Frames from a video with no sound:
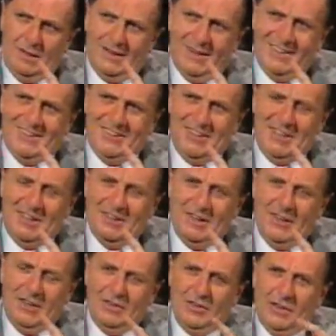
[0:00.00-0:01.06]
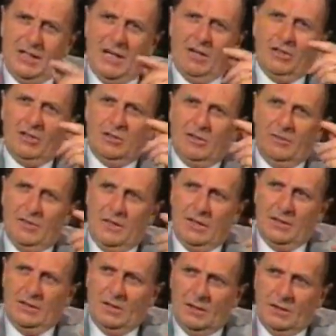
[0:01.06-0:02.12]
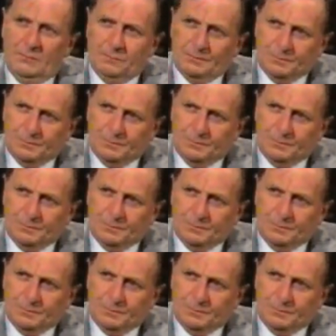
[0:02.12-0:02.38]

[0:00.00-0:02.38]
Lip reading: I think the character of Edna